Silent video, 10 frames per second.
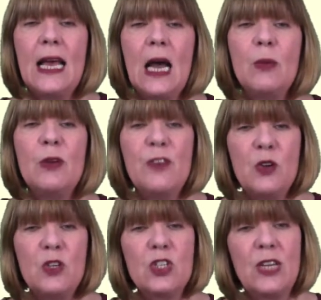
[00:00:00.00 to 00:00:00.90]
and we
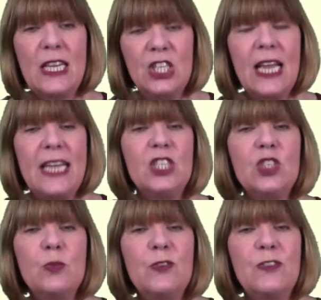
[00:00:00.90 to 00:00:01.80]
focus on
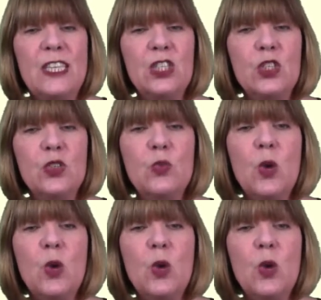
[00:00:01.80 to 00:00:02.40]
educational professionals